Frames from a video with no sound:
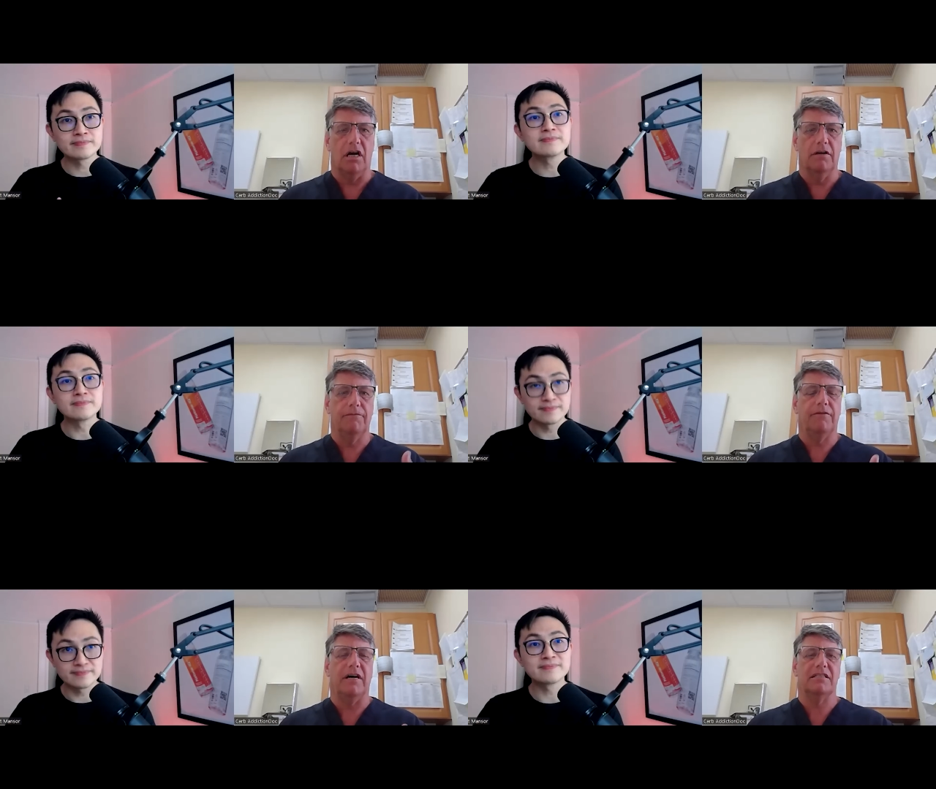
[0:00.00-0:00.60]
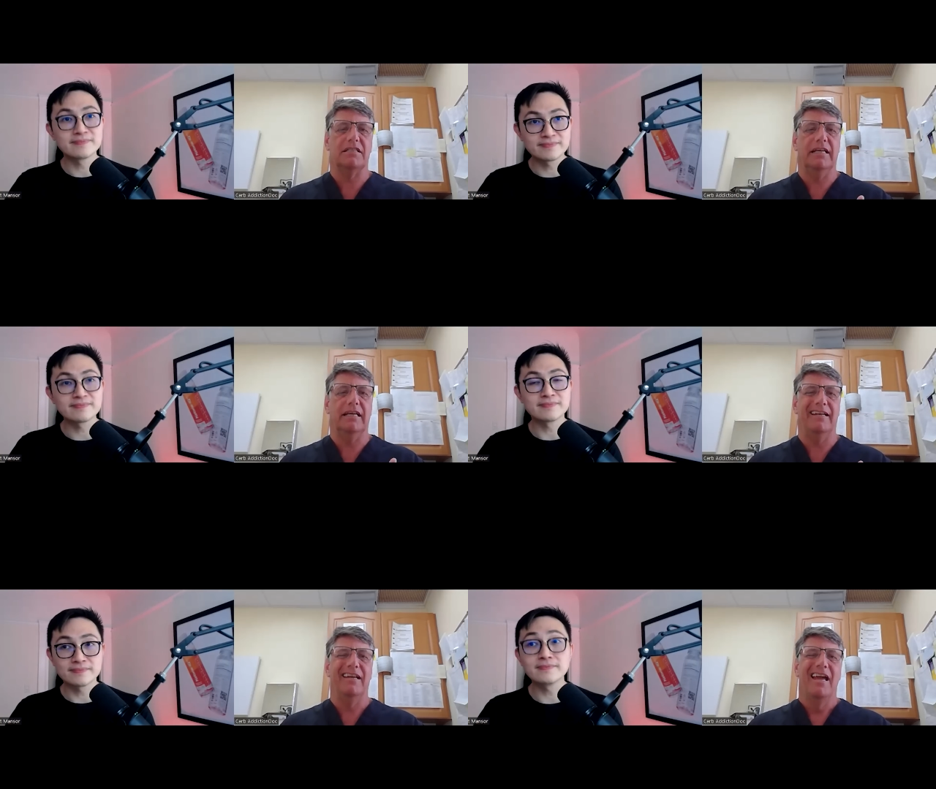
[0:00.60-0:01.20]
Speaker 1: on fasting
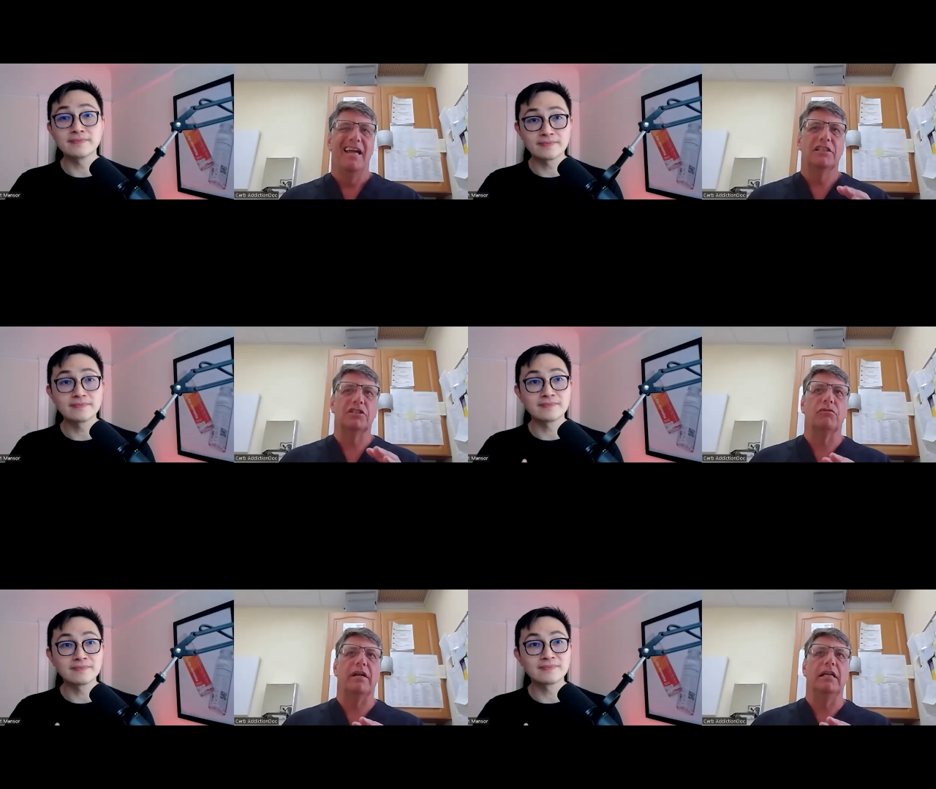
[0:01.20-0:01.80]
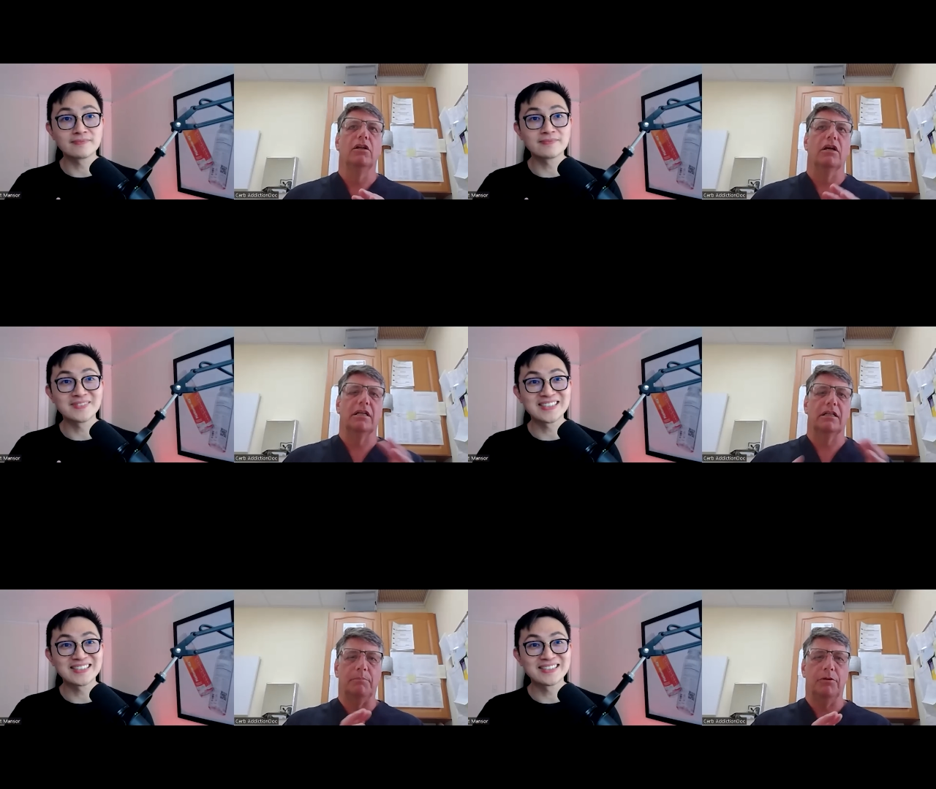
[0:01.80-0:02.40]
and just really looked
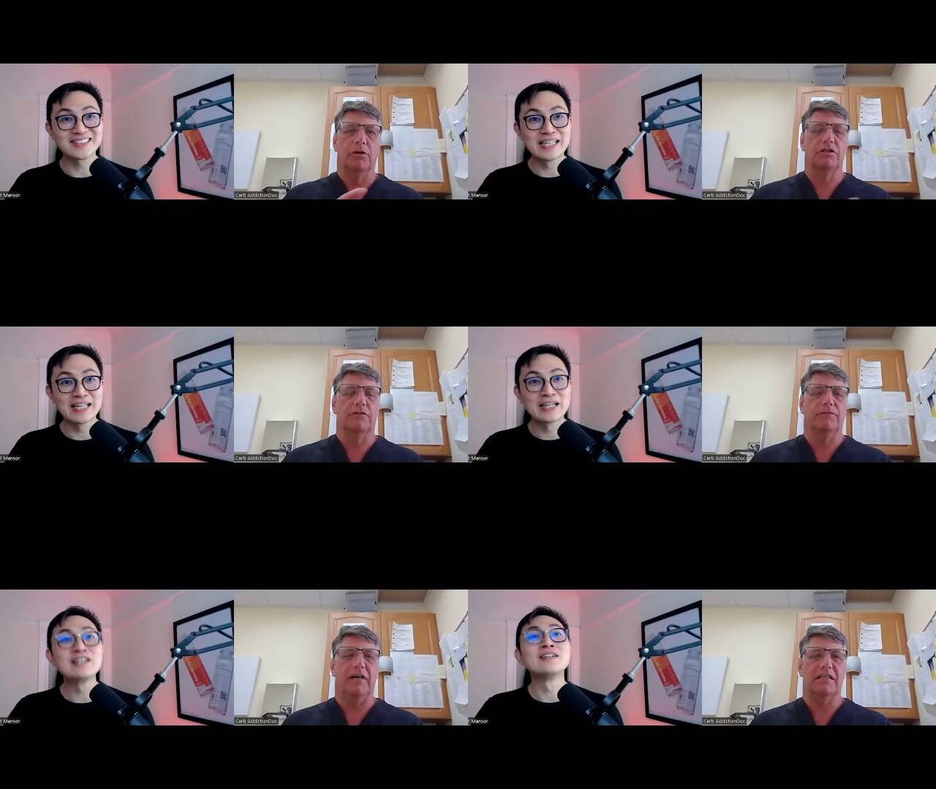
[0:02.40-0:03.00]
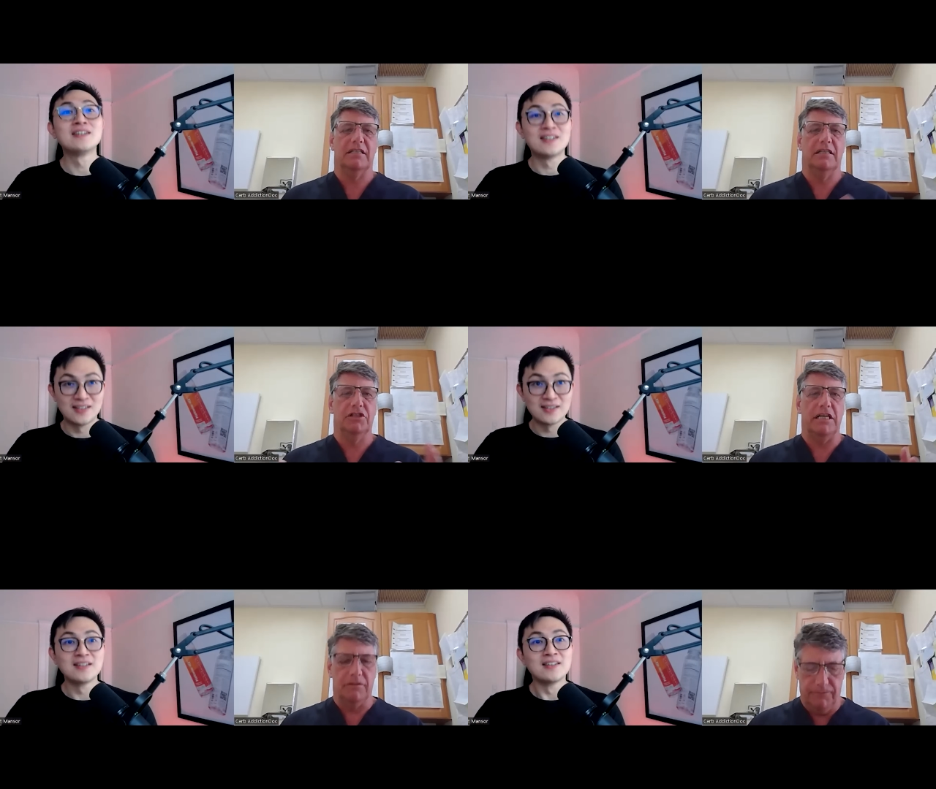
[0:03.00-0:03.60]
at the pearls of fasting.
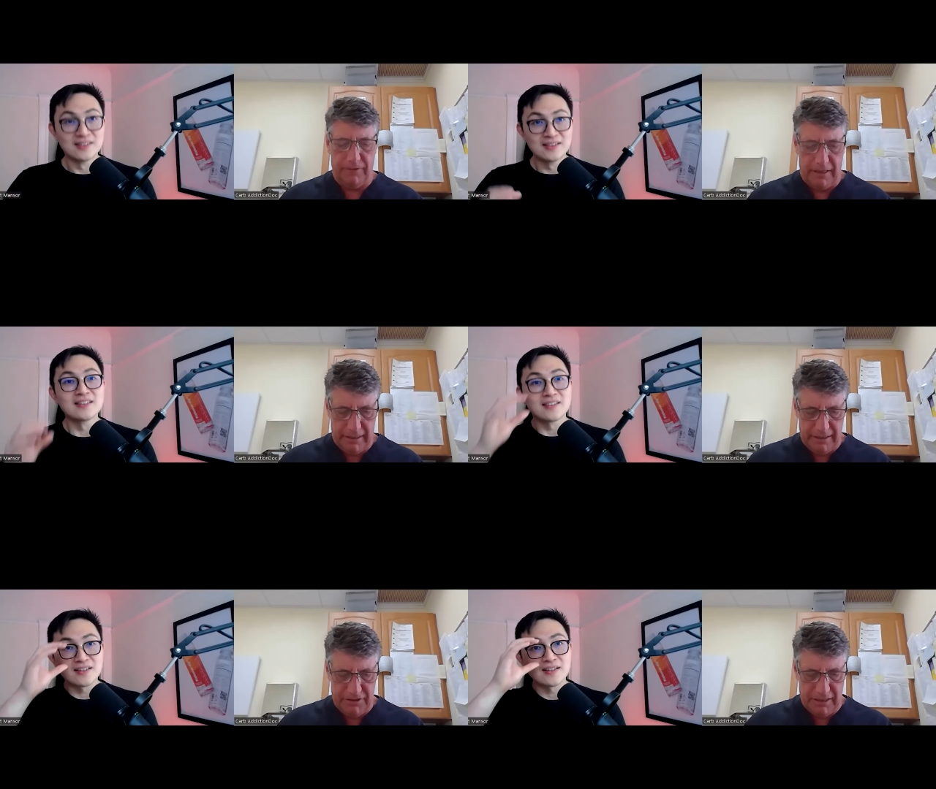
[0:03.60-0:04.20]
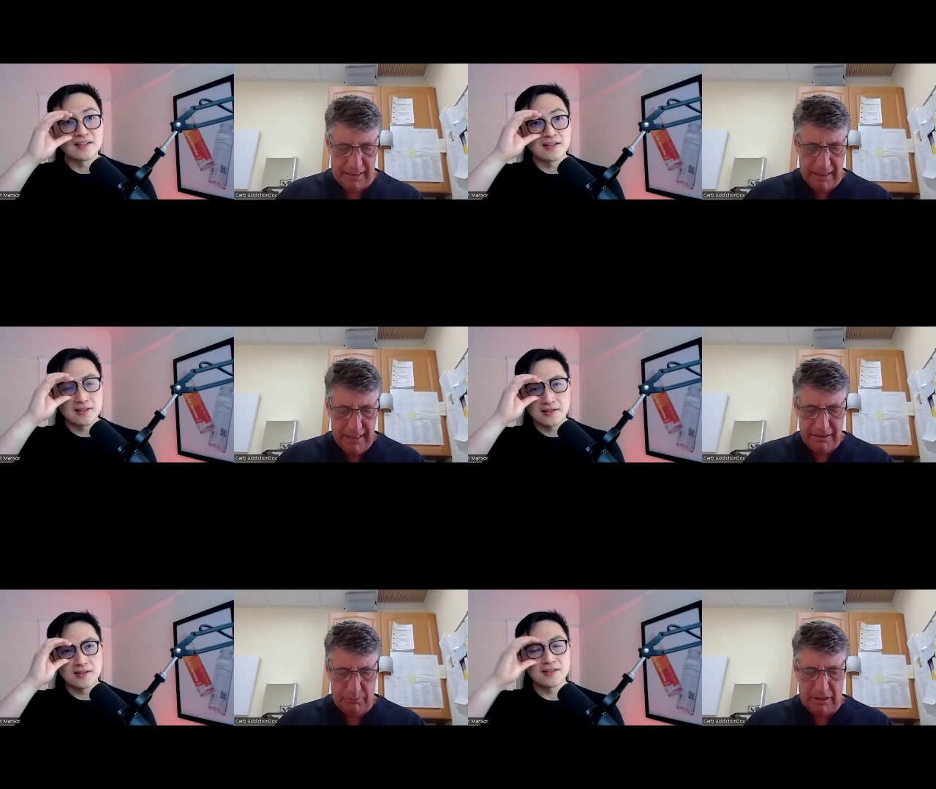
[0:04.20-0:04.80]
Jason Fung is uh,
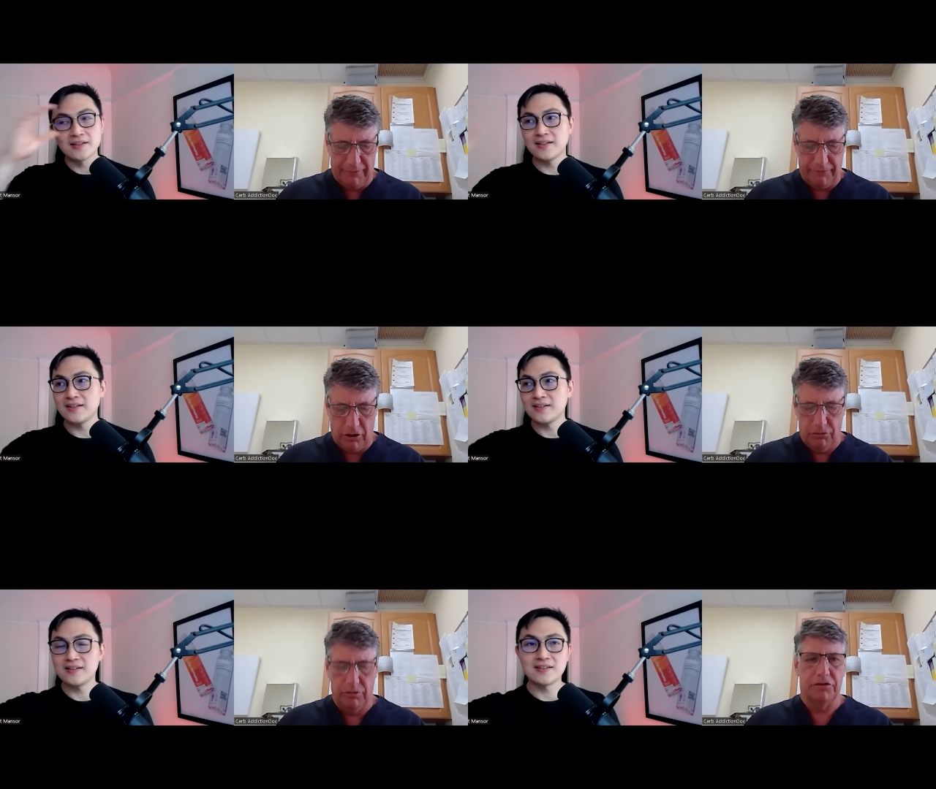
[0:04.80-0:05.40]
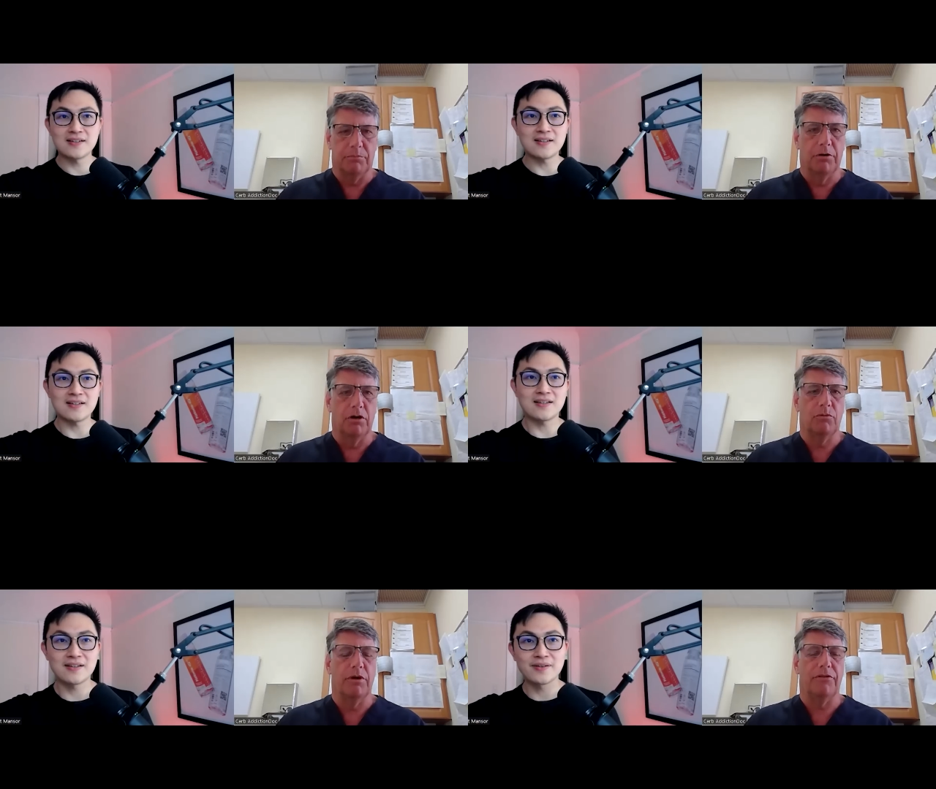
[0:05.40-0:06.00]
someone I've co-wrote a
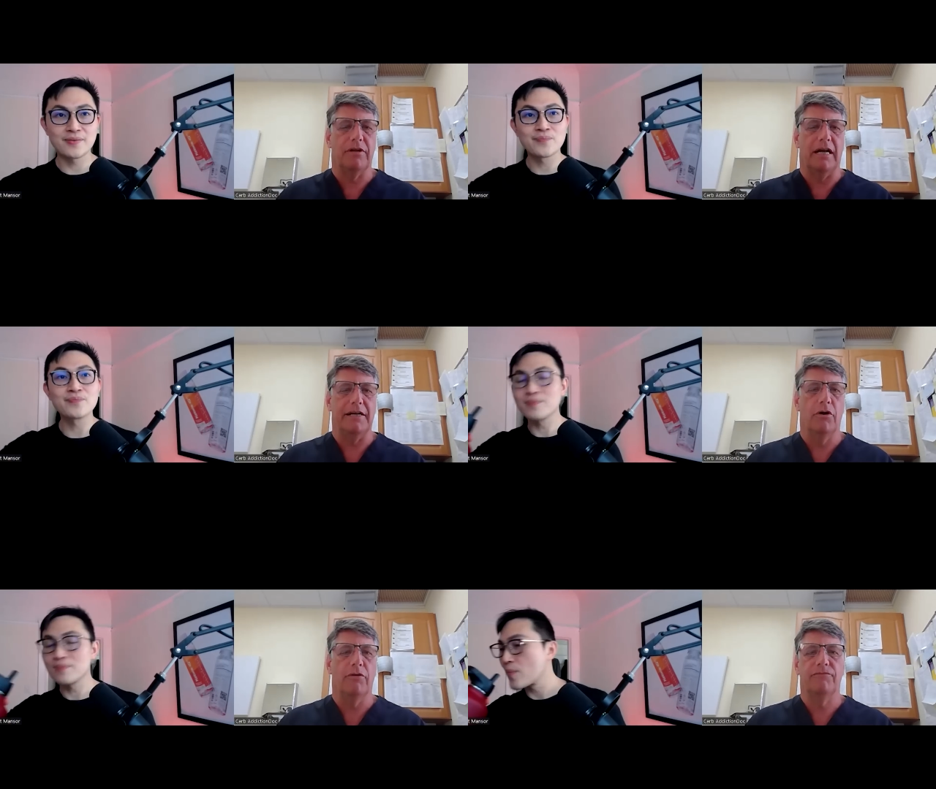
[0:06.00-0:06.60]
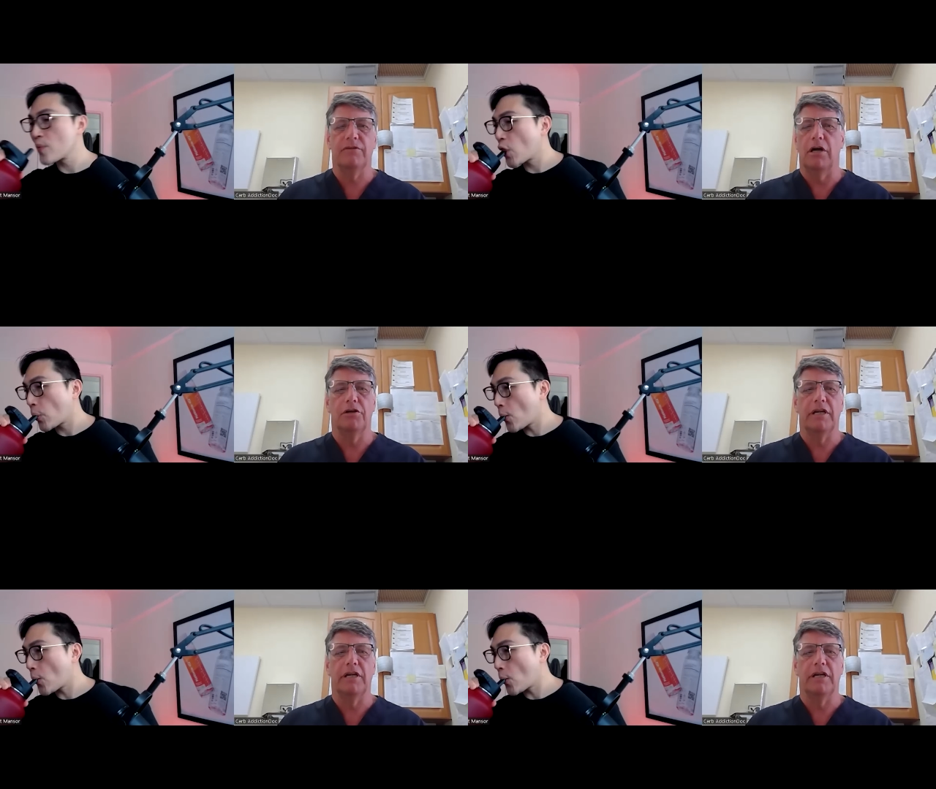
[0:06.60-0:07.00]
book with, and I know have known